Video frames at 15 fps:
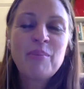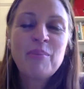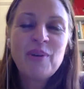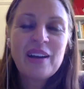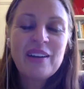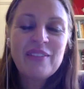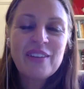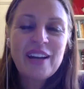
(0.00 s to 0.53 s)

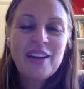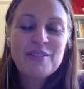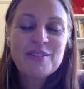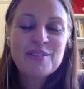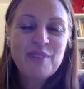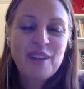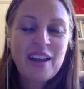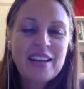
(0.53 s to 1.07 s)
point when I was
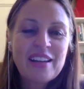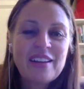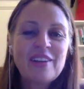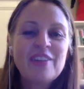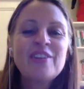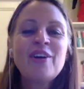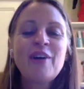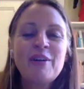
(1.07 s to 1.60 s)
writing,
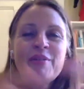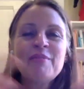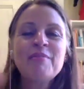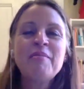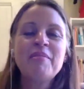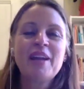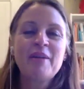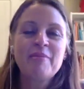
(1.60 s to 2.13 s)
no, I
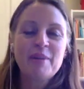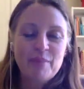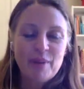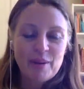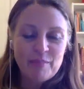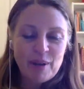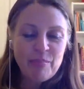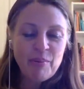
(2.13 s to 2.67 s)
remember now my
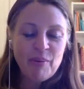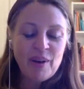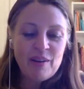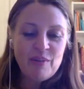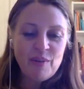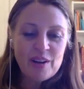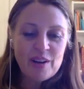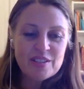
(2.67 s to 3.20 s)
point. My point
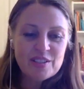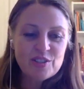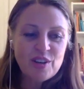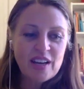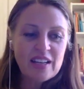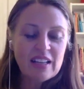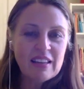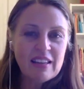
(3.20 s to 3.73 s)
was
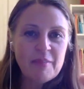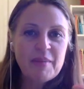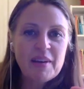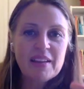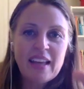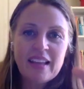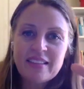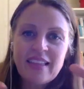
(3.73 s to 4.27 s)
trying to
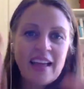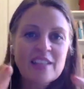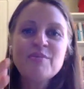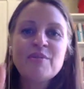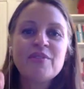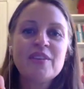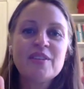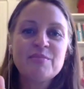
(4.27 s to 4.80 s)
limit, like that's
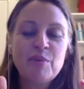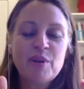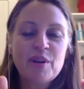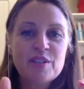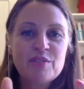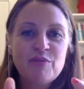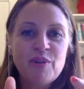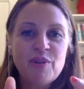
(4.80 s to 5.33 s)
what this book
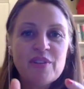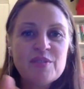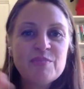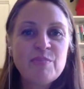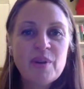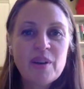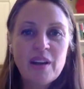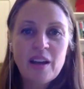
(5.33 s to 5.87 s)
is for. This
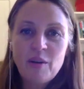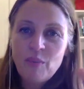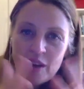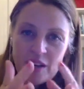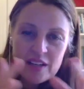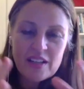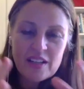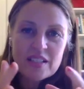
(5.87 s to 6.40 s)
book, I
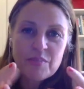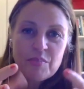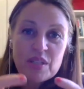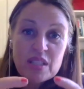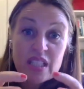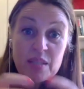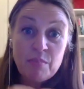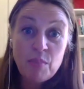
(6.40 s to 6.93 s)
wanted it to be
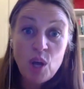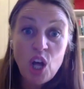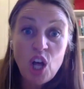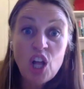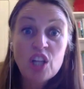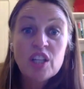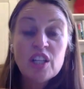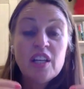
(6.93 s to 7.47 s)

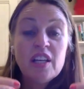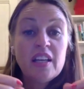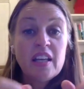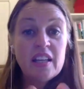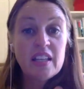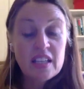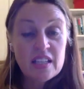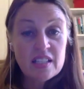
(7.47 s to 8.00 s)
small
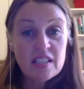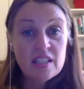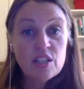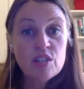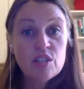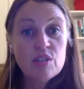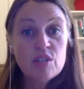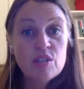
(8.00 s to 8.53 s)
and easy to
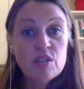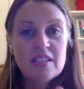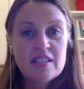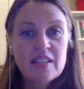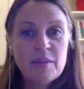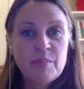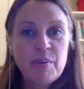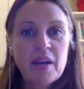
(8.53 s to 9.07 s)
use,
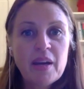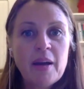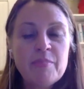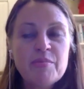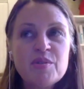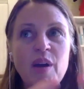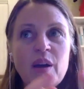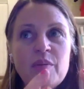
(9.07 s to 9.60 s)
easy to pick up.
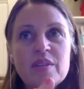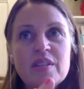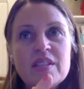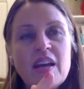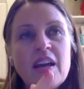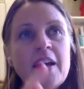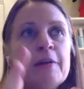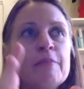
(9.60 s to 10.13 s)
So I would
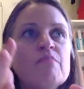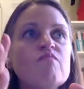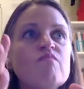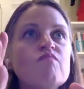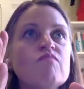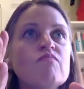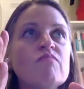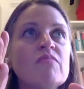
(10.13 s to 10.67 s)
say,
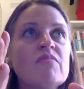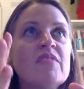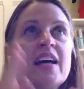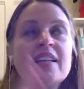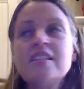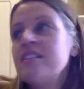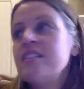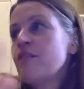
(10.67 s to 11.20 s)

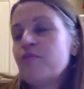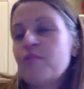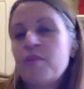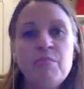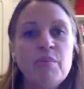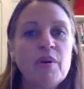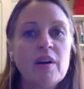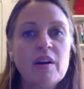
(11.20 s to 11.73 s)
that's a different
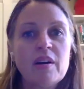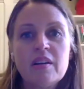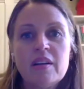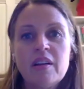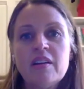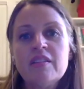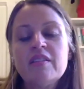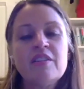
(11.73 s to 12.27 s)
book,
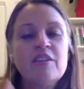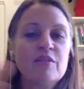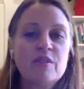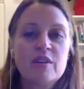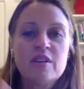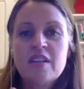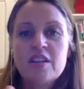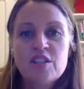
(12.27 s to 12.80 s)

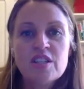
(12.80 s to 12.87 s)
a such and